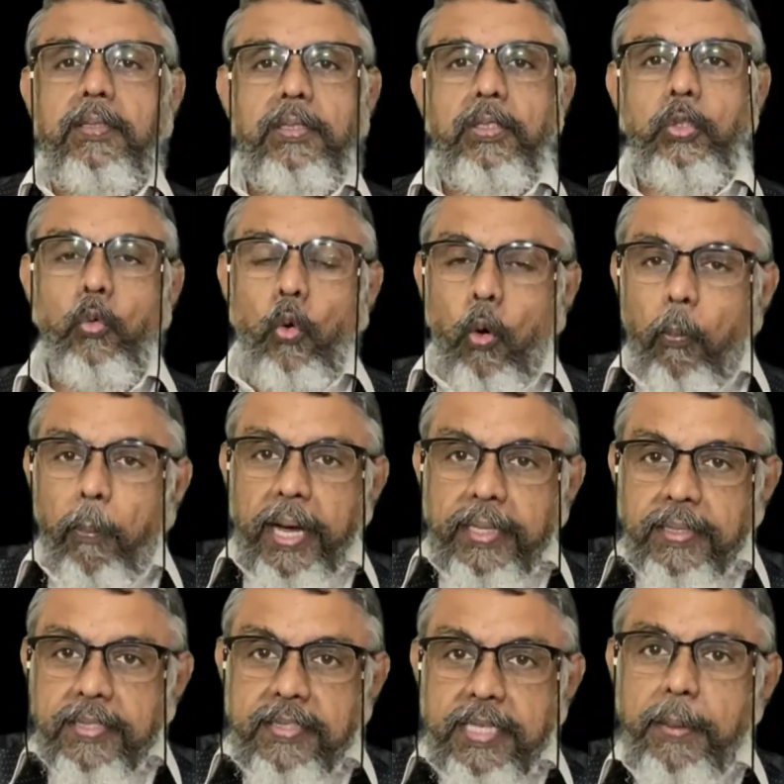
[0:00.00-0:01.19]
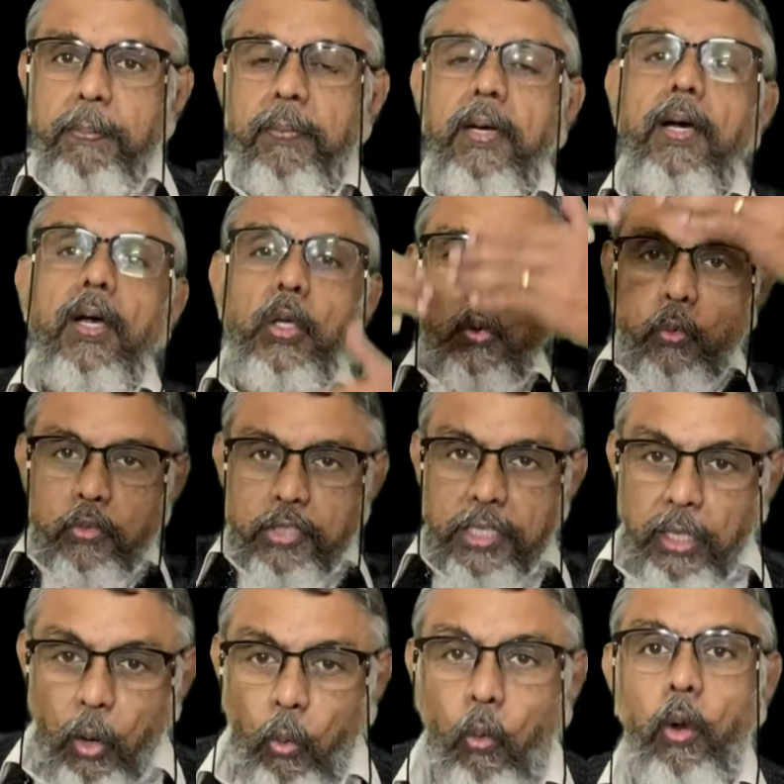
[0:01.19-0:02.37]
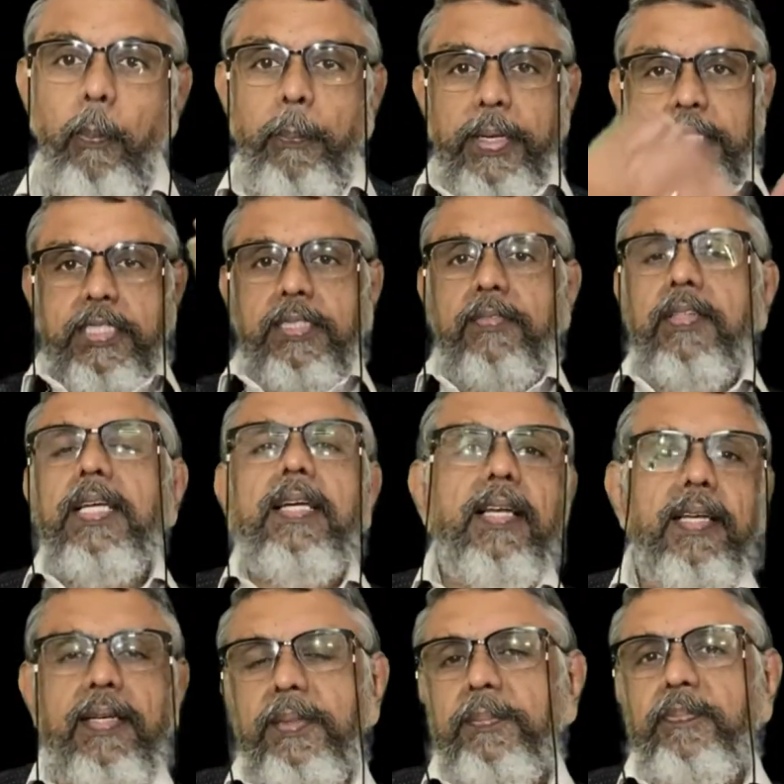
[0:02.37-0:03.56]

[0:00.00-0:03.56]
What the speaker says: You go by this step, you will see the whole picture very clearly.